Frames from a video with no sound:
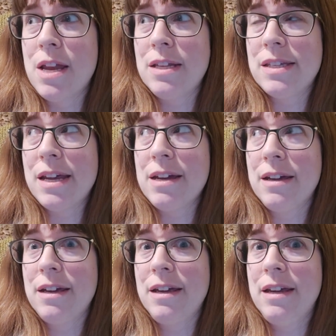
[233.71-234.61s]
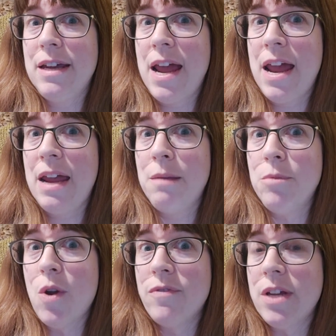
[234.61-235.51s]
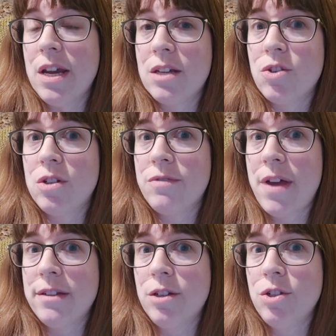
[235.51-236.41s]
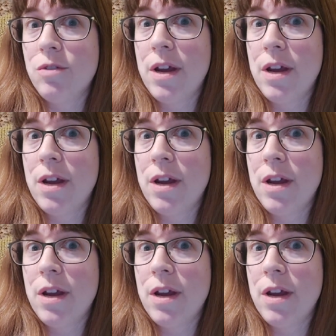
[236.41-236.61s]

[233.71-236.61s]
and it's like a game. You have to answer as fast as you